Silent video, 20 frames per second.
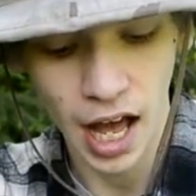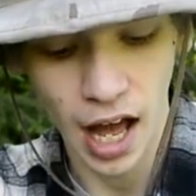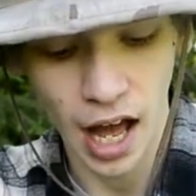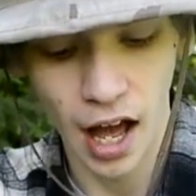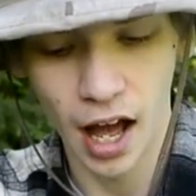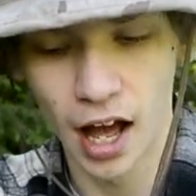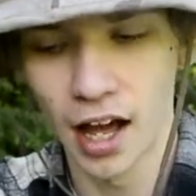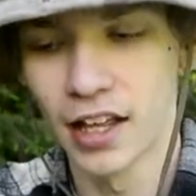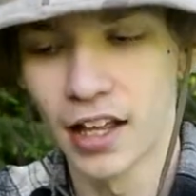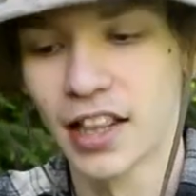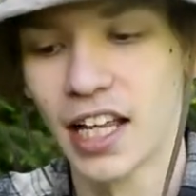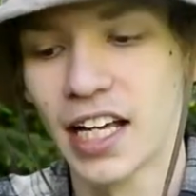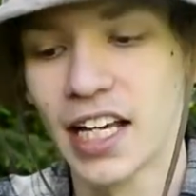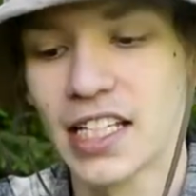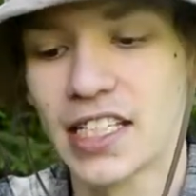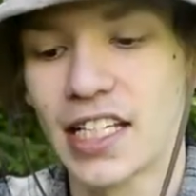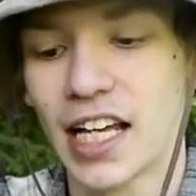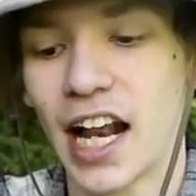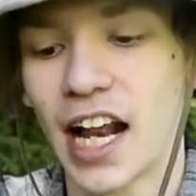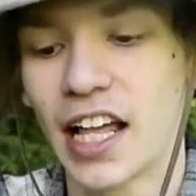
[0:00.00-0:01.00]
Uh, and like I
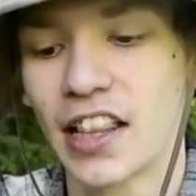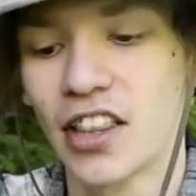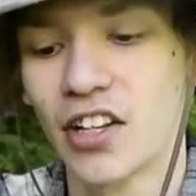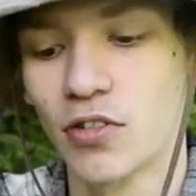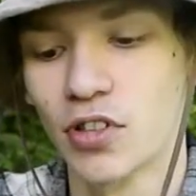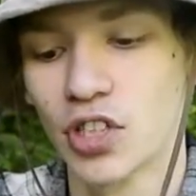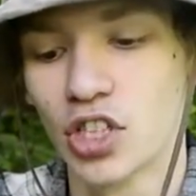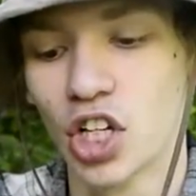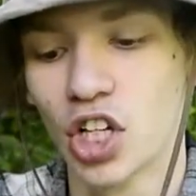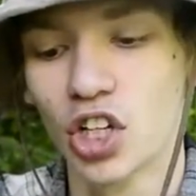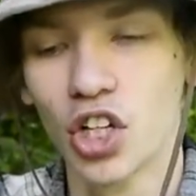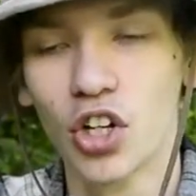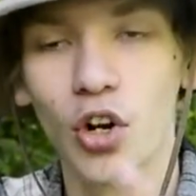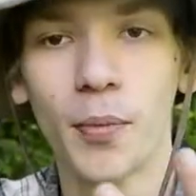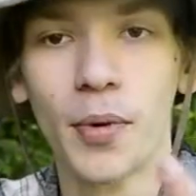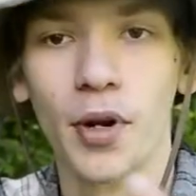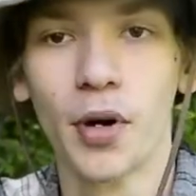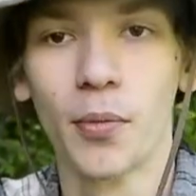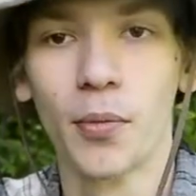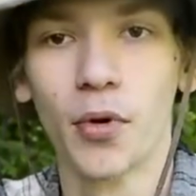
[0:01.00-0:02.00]
said, there's just a little
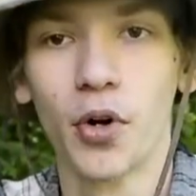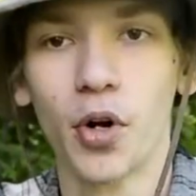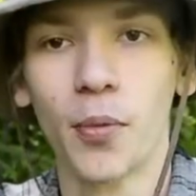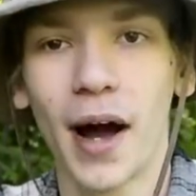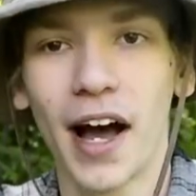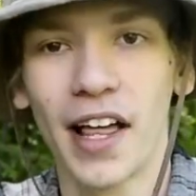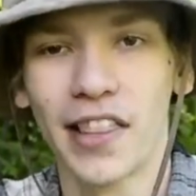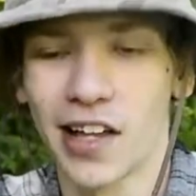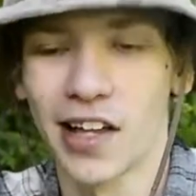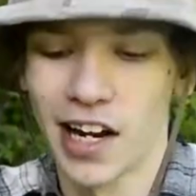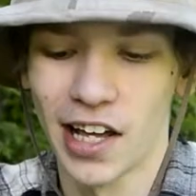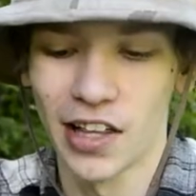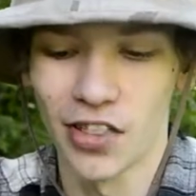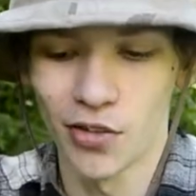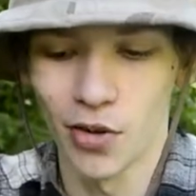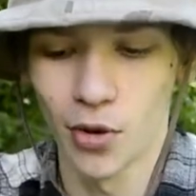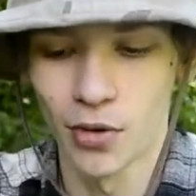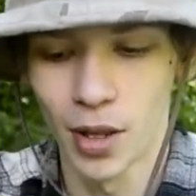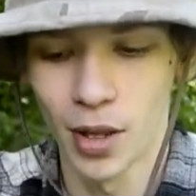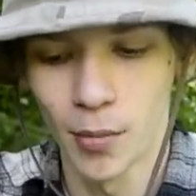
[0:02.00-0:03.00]
bit of room. I thought I'd
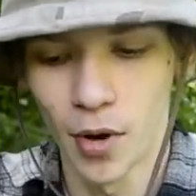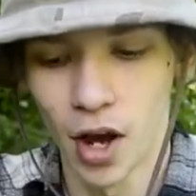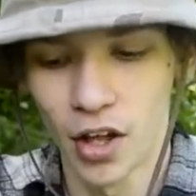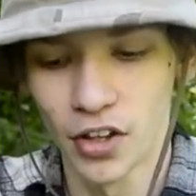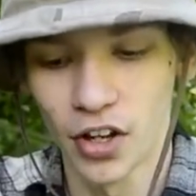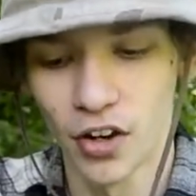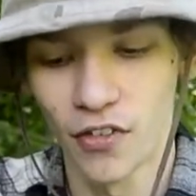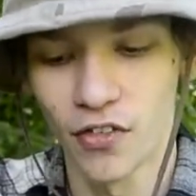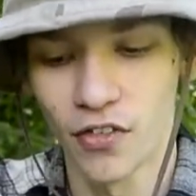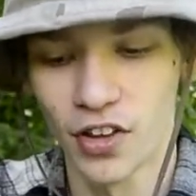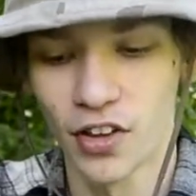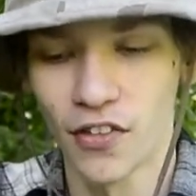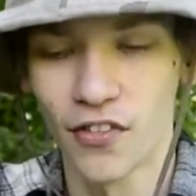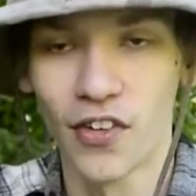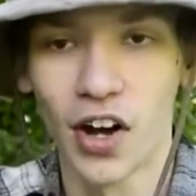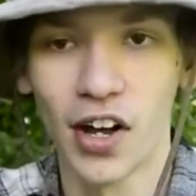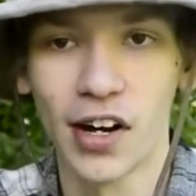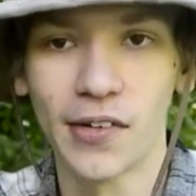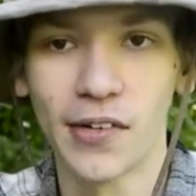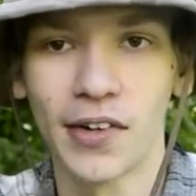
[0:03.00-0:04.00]
throw them on there for the
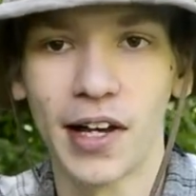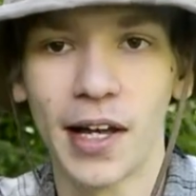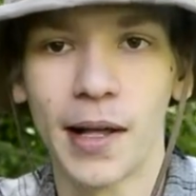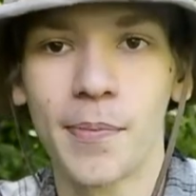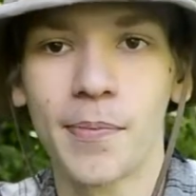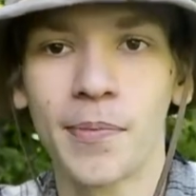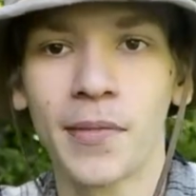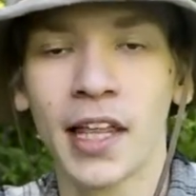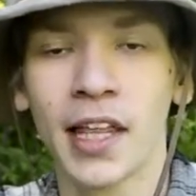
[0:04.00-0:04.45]
fun of it.